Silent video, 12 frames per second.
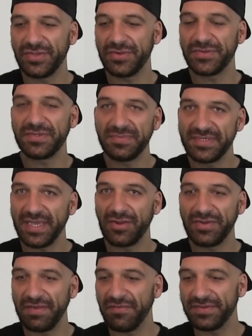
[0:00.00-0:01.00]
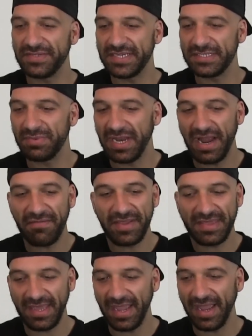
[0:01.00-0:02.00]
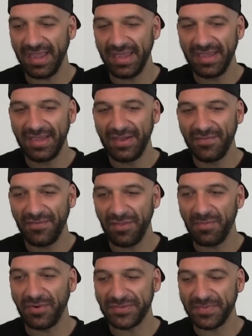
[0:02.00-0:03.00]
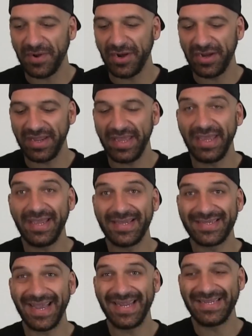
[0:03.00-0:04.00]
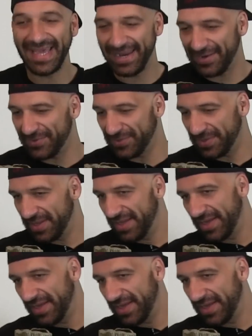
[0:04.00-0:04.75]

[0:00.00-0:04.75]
so there's some subtle differences, but everything for the most part is identical.